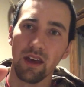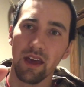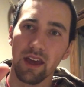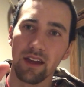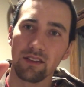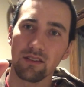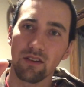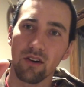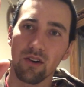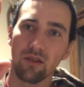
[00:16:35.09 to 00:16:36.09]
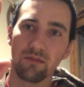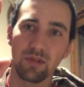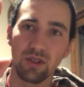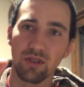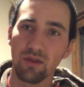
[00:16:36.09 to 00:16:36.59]
And so
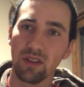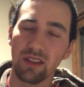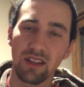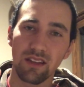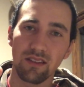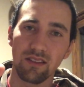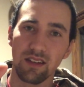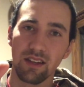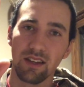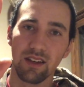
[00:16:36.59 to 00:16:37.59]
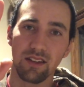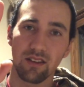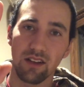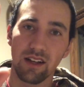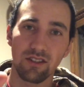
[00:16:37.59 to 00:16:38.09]
shooting this, it's
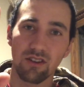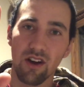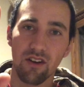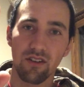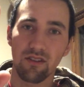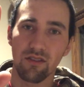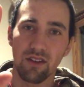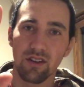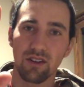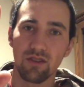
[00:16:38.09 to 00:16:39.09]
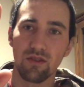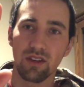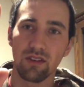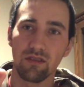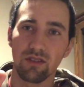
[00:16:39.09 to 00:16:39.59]
a lot stronger than
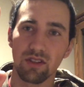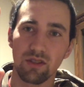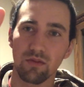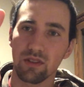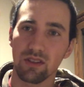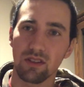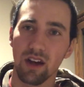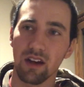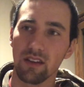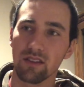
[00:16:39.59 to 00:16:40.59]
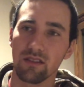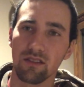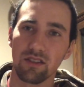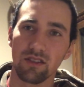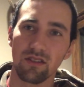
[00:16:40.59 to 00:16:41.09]
shooting just with the stock
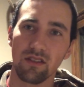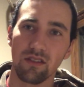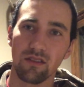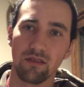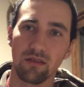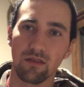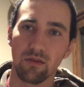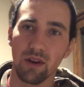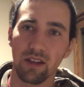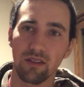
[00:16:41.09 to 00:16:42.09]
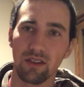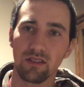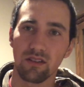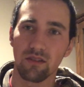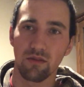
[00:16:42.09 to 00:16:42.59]
insert, just the regular
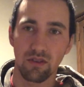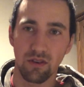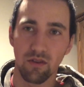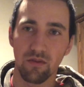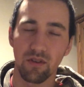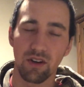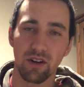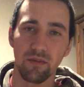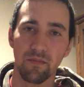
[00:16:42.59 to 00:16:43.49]
insert with no footer.